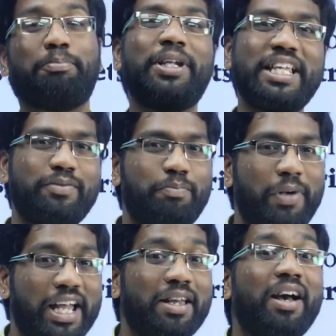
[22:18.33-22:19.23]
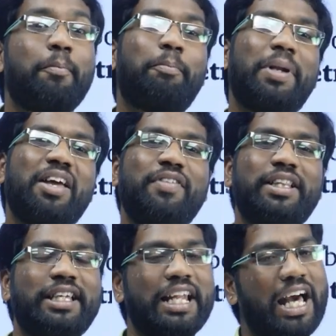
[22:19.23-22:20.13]
please buy Play
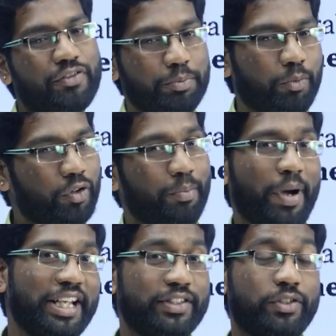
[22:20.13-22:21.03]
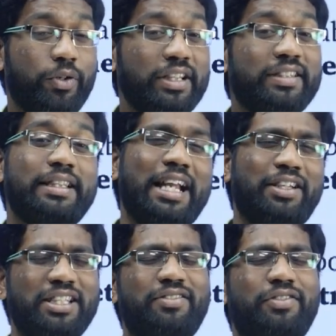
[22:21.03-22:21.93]
with Graphs book, my dear students. That
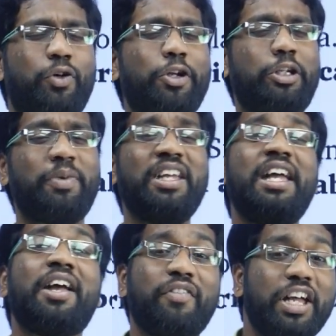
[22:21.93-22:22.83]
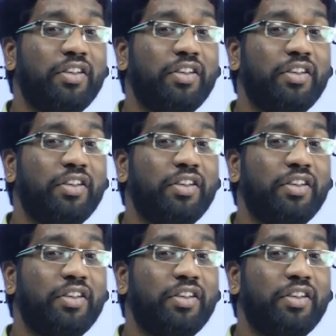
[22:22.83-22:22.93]
is going to be very,